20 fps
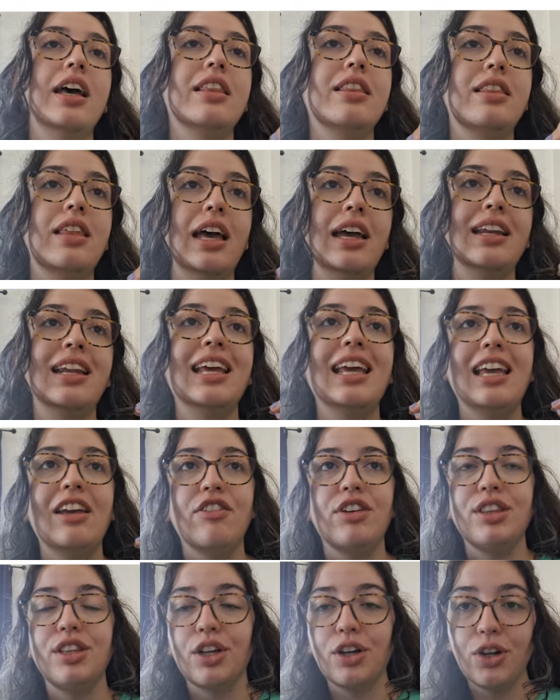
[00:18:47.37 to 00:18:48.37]
Then
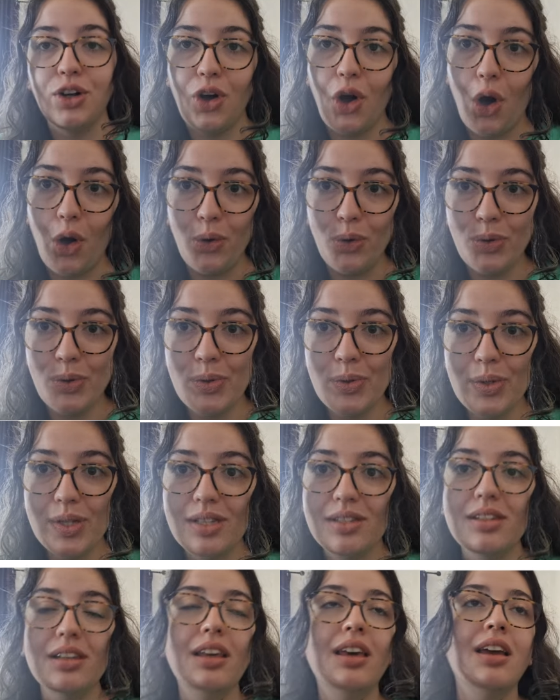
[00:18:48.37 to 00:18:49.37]
here in the
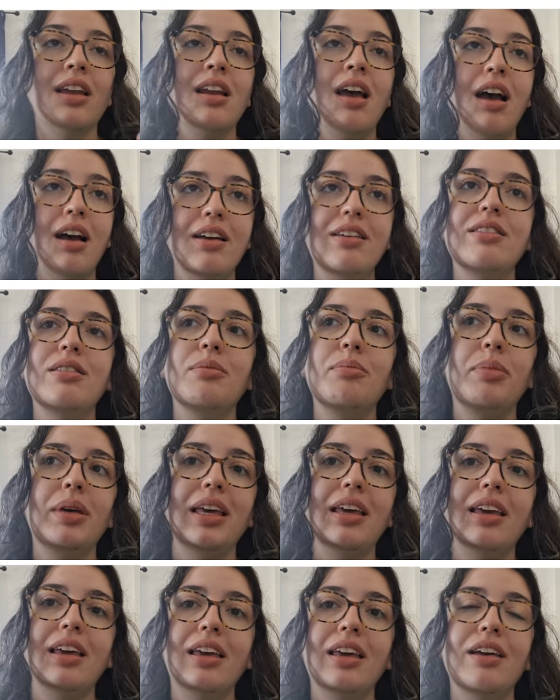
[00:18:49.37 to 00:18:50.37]
goals can either
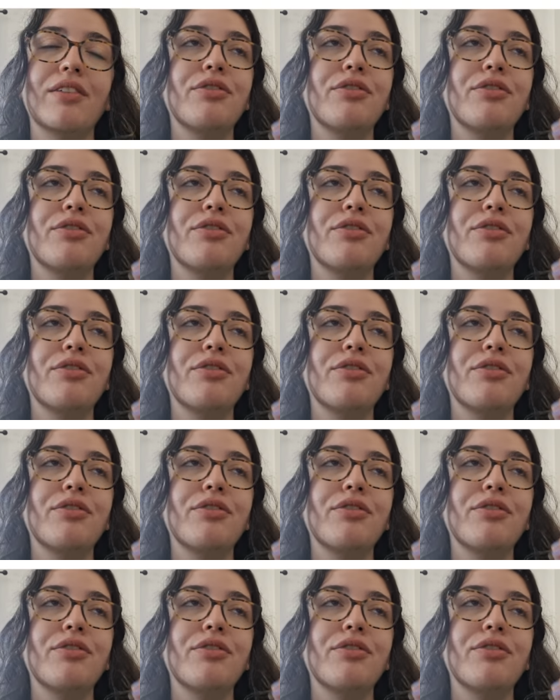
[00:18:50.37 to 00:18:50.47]
be,